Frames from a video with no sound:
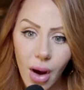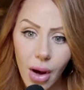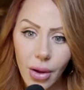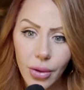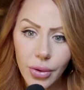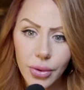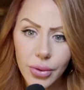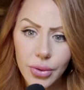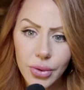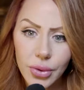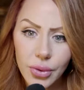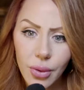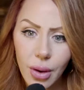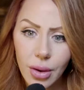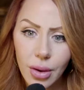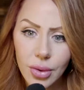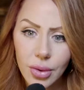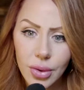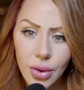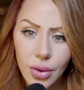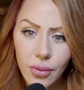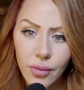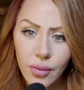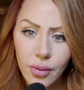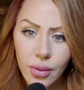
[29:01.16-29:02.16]
father is
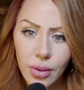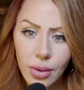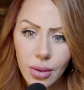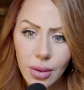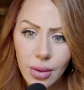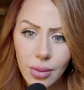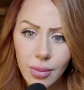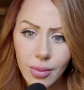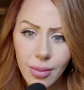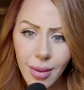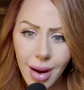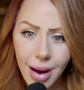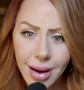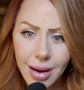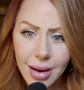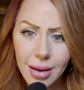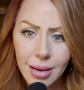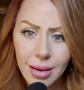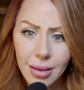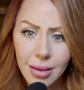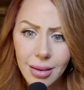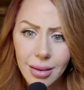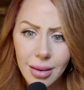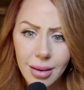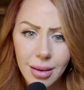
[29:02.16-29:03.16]
crossed over,
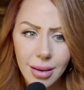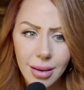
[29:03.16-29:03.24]
right?